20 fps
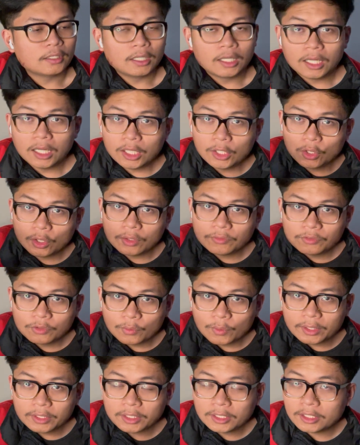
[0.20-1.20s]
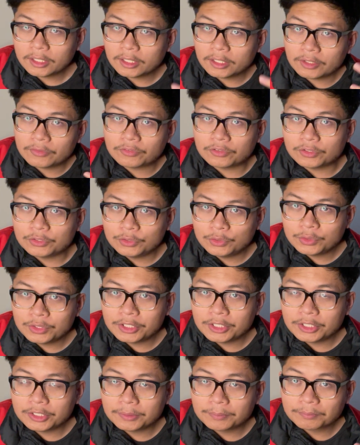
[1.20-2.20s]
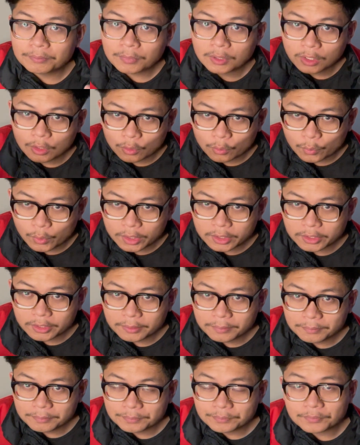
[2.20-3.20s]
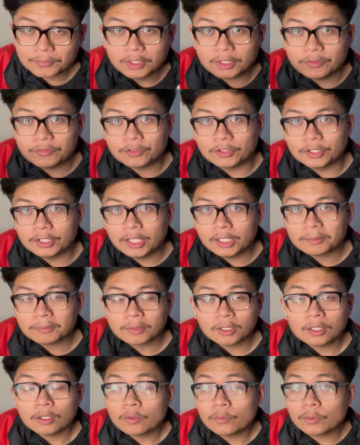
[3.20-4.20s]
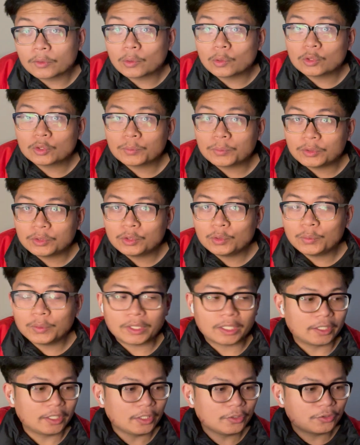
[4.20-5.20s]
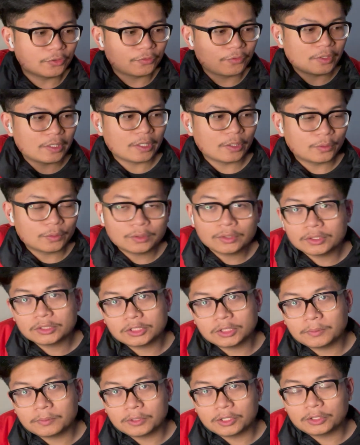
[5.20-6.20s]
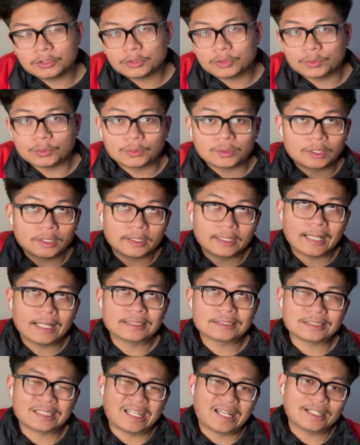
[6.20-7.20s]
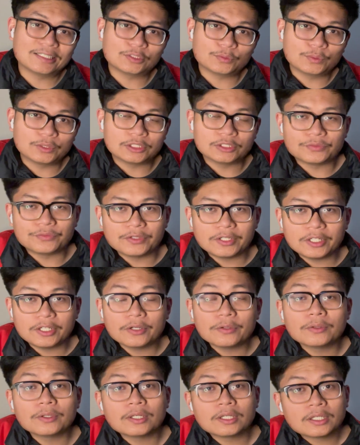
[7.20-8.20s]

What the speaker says: Hello everyone, if you're new here, welcome, and if you're not, we're going to be doing another video similar to last week's video.